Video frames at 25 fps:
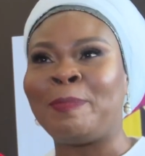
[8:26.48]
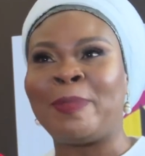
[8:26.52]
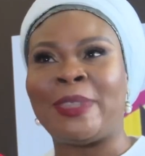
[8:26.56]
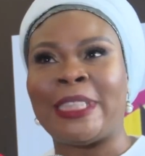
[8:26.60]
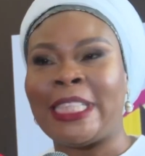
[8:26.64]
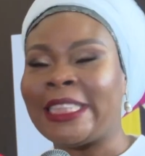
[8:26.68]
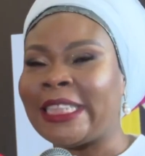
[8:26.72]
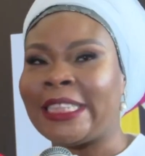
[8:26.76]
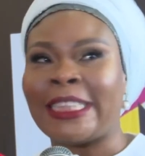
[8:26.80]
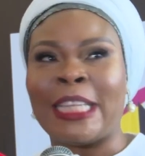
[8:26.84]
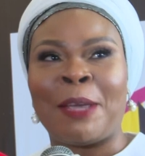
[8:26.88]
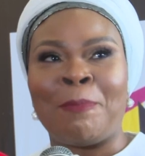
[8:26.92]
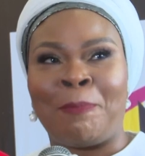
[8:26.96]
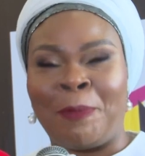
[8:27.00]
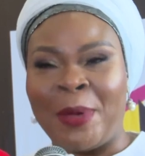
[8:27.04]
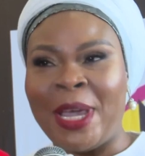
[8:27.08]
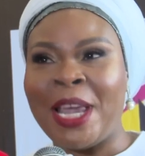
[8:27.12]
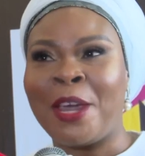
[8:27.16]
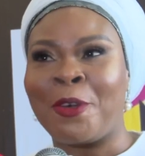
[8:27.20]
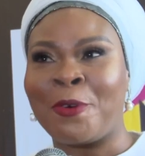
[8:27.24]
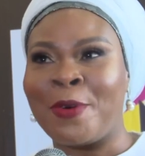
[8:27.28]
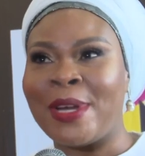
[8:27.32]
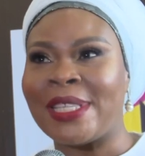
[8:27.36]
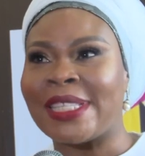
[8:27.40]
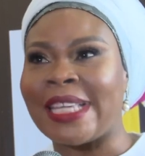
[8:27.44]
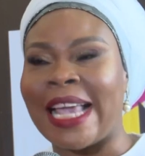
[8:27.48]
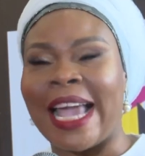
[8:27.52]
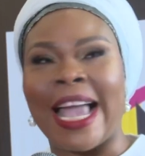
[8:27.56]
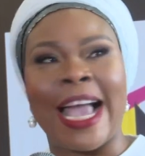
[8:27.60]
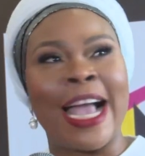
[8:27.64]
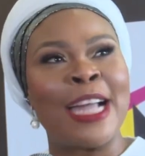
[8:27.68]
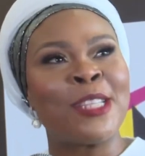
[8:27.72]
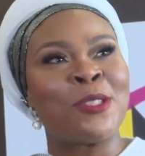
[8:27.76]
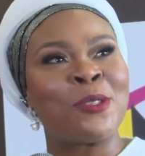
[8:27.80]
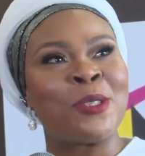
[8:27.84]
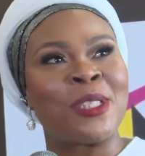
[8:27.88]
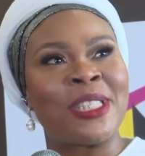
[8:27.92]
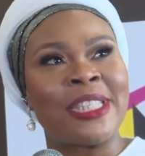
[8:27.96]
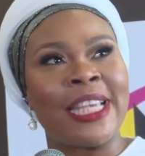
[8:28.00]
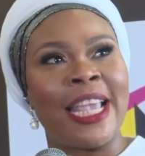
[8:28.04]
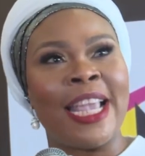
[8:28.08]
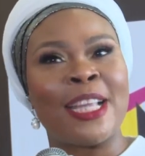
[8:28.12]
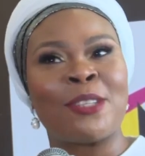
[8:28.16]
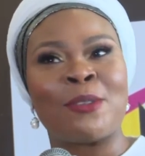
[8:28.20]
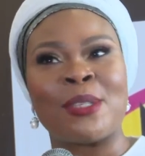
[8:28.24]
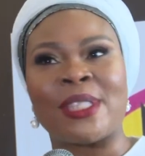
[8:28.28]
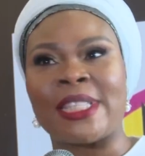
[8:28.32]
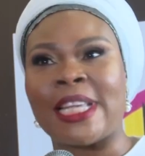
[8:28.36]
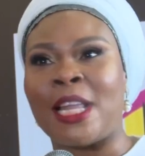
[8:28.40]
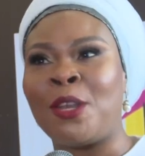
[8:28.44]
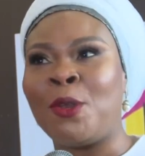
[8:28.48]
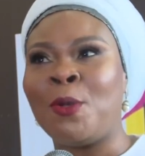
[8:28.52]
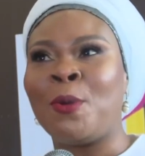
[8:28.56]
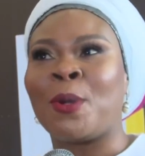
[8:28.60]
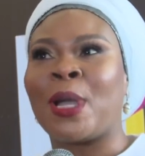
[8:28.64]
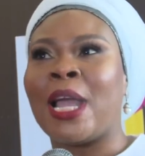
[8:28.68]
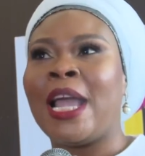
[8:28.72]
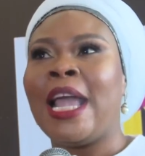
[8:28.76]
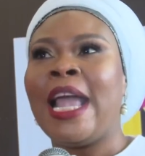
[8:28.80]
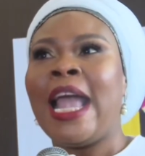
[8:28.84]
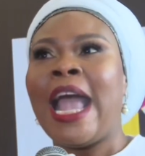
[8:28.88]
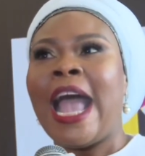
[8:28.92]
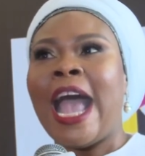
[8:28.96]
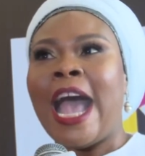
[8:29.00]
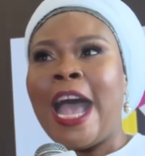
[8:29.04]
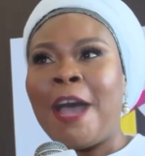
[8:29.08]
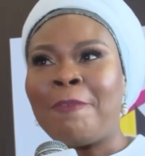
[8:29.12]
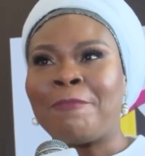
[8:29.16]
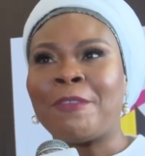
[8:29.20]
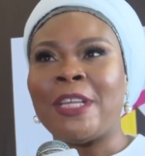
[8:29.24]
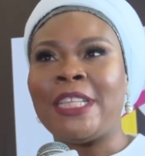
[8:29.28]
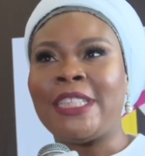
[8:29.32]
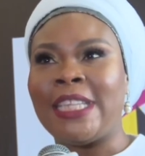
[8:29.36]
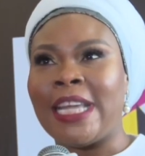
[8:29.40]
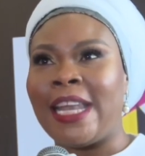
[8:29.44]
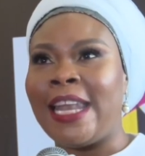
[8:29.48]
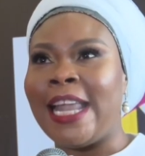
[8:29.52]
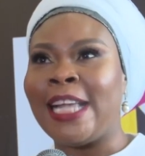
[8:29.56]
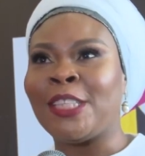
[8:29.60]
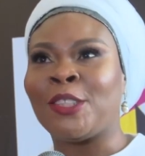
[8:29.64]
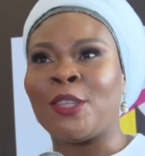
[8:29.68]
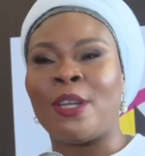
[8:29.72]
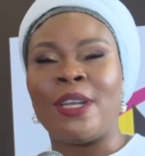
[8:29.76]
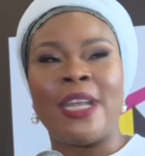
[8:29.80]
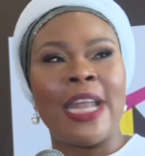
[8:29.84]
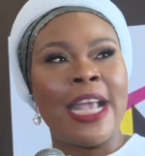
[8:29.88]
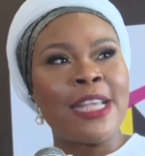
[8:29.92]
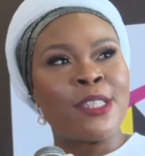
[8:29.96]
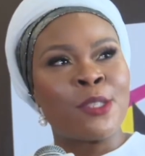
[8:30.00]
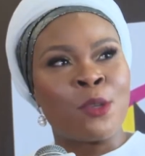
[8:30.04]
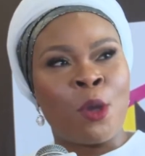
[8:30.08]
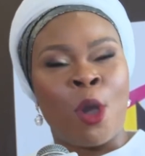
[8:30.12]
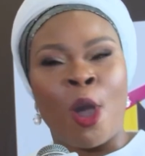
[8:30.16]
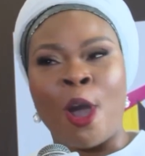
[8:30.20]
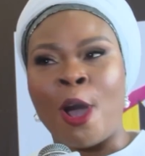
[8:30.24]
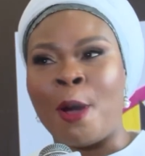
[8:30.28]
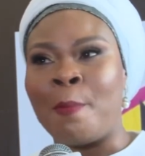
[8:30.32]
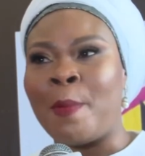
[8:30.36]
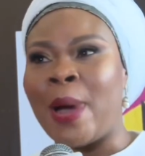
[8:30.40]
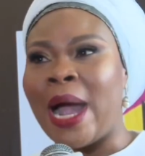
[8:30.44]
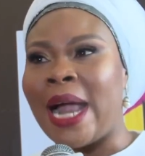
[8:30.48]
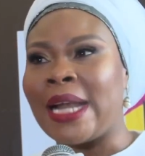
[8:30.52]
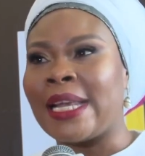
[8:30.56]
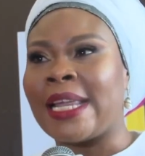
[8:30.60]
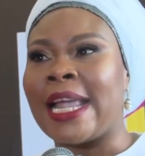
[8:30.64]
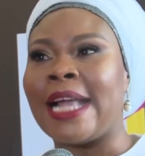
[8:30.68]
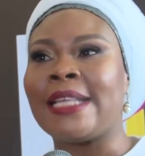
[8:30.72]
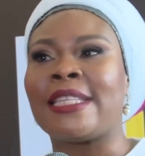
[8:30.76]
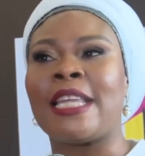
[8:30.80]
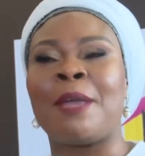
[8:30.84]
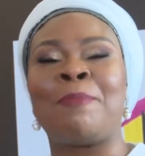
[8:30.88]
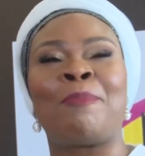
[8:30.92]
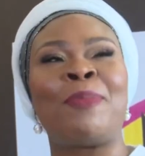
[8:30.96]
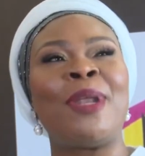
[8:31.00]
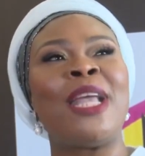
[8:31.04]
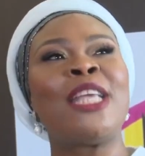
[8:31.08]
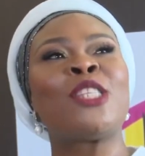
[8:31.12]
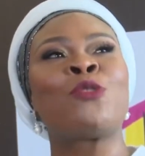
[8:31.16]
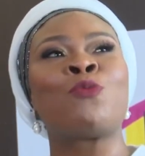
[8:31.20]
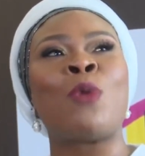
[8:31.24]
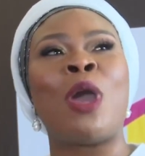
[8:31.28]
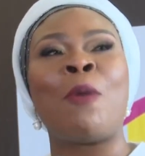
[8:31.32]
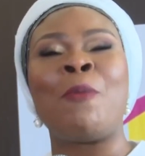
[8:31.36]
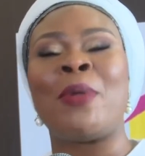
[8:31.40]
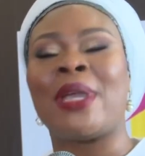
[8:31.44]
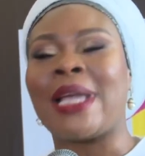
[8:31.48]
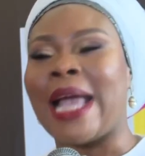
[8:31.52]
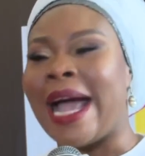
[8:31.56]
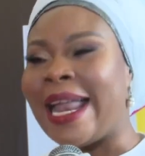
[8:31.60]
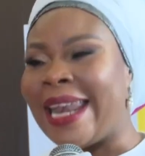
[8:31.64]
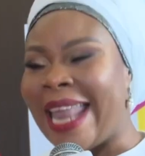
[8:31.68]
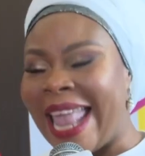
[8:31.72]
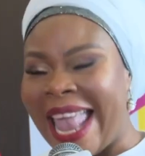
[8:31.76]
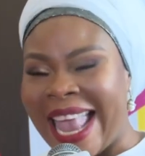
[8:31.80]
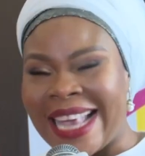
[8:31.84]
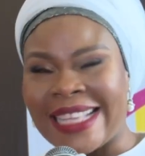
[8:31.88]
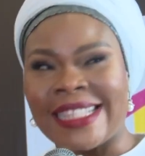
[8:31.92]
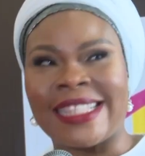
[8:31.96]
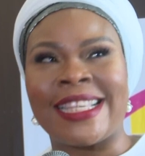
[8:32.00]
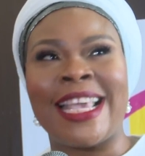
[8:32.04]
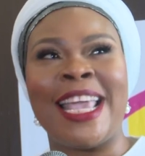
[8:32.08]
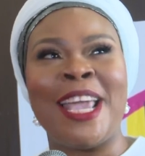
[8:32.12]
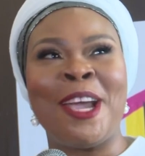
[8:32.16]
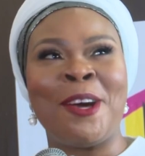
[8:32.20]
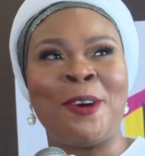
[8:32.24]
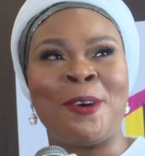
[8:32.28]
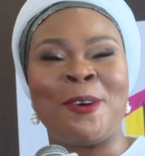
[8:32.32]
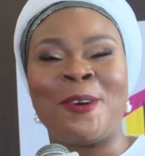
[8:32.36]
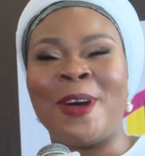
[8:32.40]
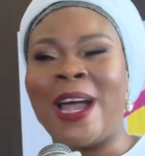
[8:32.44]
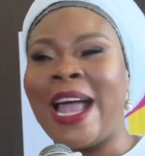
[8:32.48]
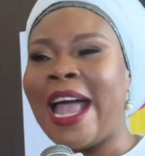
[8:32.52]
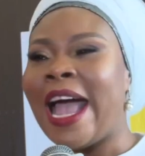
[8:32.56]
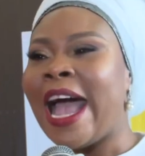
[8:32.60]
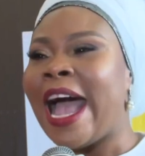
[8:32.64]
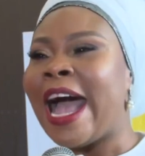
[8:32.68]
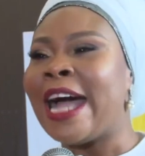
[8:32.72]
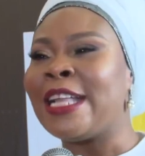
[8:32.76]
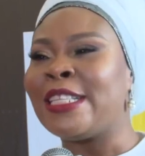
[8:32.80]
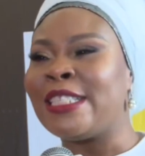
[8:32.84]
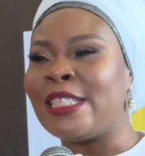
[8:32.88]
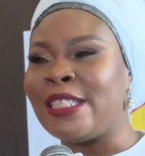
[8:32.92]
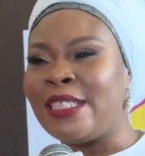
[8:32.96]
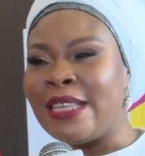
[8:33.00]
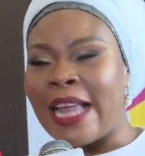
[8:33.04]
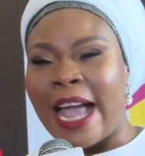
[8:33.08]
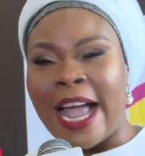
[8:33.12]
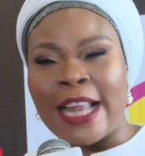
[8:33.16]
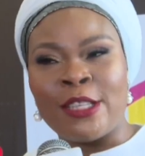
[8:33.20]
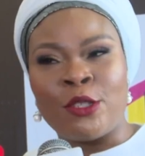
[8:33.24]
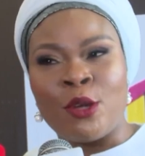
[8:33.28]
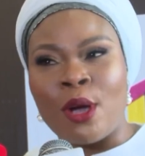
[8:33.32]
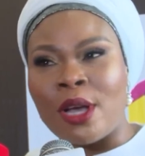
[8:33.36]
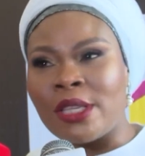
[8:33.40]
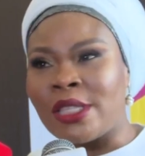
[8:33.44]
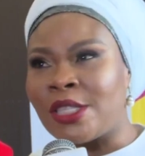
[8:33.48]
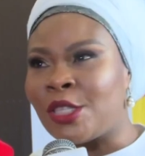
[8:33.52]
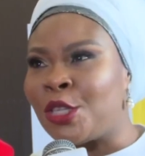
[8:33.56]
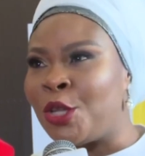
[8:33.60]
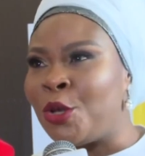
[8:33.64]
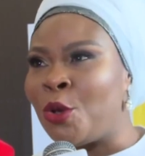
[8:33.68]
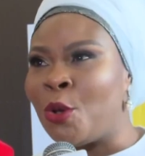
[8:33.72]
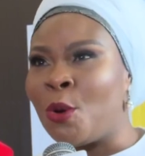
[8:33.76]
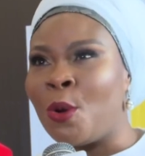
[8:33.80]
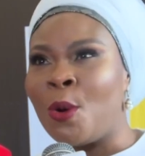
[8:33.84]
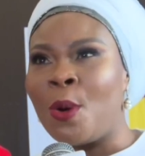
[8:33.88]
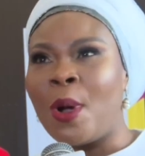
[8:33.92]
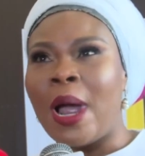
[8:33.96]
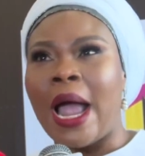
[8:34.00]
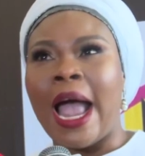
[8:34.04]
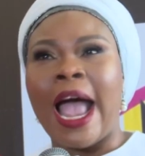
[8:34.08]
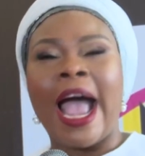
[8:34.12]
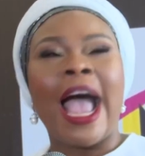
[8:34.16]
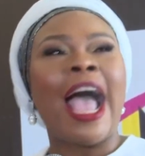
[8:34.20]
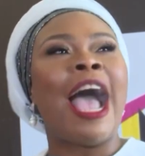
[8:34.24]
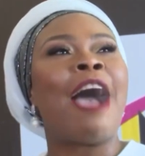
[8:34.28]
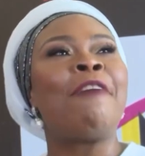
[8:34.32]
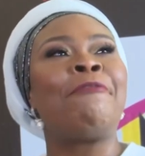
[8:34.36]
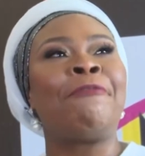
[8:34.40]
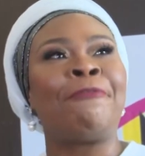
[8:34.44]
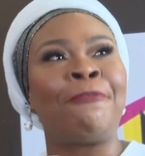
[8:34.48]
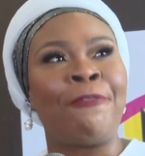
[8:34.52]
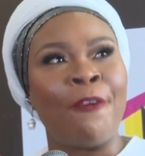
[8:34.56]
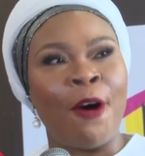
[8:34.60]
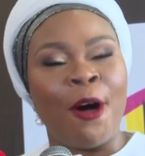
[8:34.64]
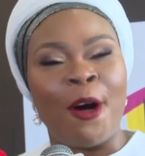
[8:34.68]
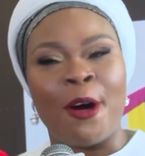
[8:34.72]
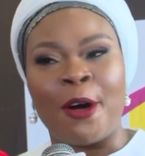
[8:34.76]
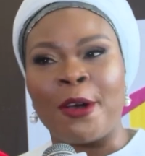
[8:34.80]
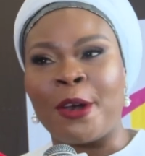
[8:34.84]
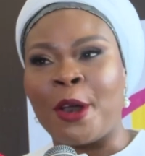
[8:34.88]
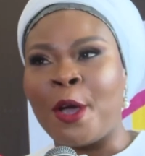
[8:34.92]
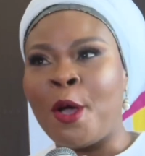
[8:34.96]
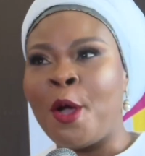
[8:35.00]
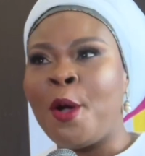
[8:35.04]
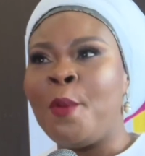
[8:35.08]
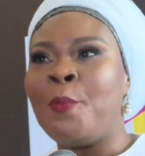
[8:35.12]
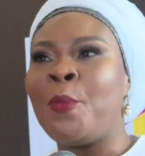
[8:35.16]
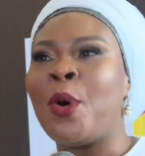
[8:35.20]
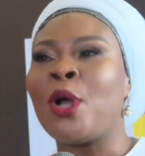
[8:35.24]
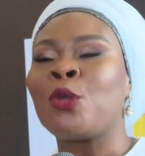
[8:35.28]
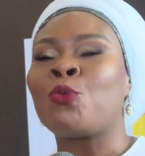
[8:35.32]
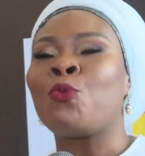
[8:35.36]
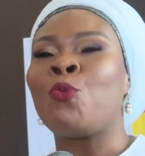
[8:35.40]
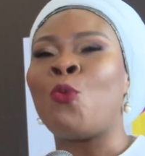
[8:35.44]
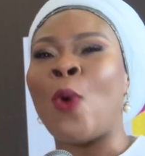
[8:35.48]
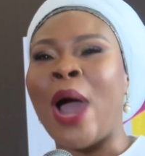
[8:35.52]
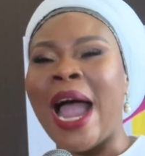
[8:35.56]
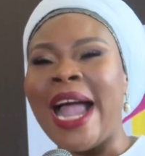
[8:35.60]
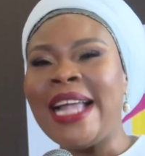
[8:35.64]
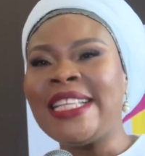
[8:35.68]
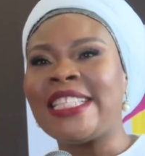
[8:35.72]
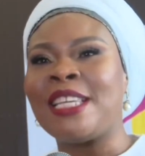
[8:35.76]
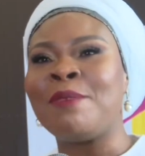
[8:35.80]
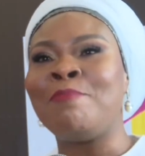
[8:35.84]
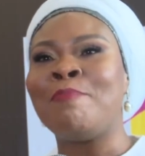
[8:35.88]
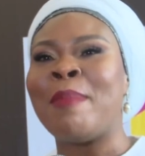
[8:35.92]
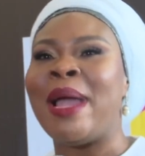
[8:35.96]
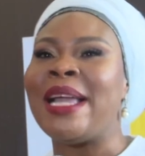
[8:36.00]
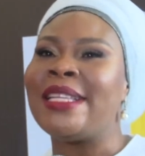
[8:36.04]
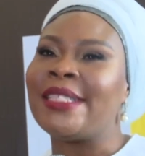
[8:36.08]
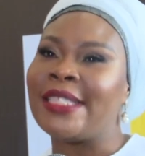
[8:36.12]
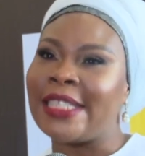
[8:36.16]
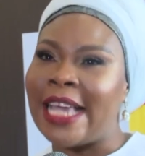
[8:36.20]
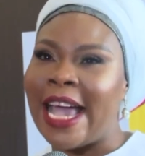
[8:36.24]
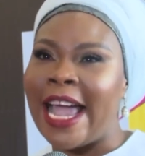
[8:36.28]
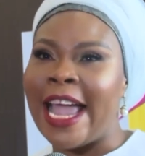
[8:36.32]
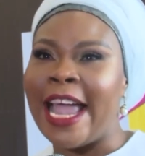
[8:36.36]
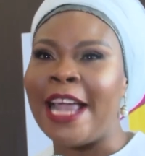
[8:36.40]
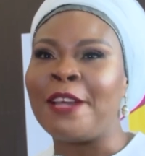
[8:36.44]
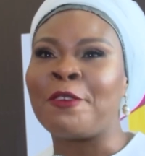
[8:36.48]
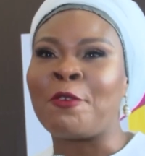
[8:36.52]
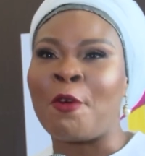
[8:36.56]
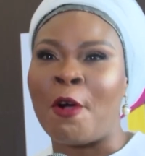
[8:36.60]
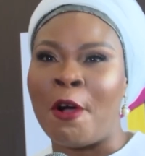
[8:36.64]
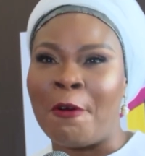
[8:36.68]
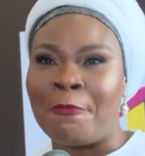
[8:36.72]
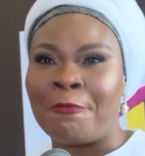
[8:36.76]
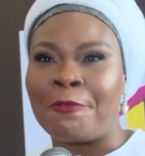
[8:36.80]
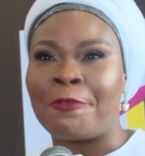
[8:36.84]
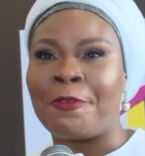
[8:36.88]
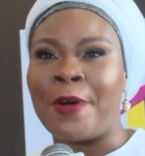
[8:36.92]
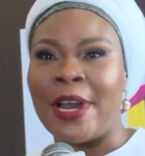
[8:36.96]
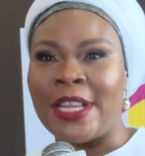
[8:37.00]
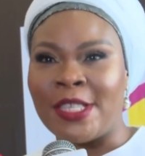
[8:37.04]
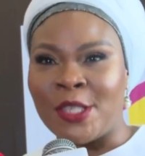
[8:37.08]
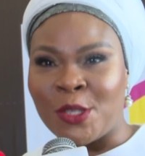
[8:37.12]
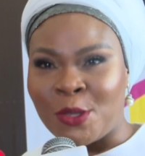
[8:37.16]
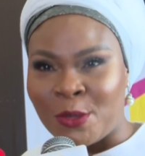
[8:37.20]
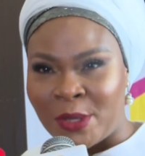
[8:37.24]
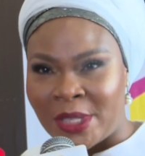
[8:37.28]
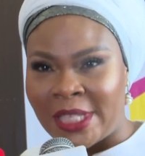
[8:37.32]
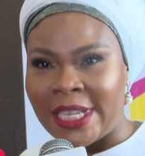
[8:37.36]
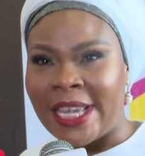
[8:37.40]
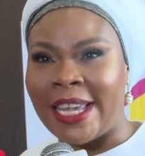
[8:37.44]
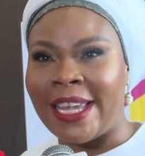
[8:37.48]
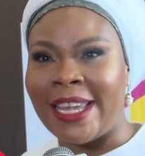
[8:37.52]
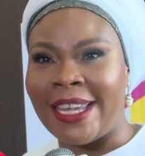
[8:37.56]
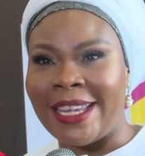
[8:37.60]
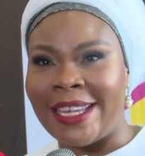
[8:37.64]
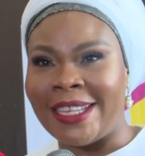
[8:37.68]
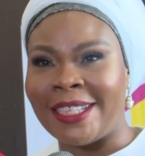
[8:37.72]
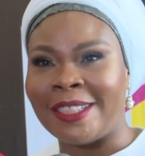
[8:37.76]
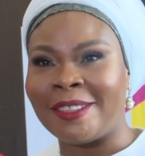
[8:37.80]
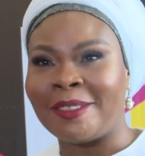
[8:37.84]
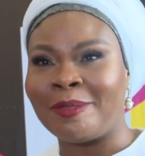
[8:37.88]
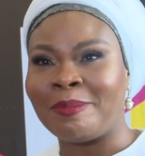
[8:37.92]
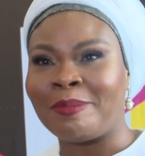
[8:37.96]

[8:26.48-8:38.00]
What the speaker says: This is a big risk I had to take, to say, look, after the election, let's come and get a place where we can exhale and just, you know, have fun. But why the Mental Health Conference today?